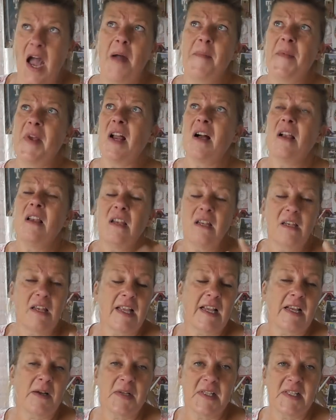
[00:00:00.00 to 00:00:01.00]

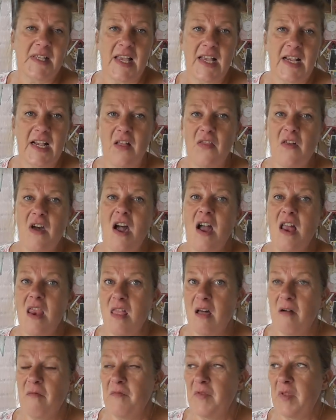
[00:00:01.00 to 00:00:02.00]
was saying at that, I
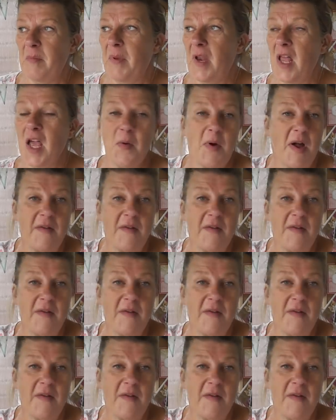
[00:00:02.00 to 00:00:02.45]
love the blow.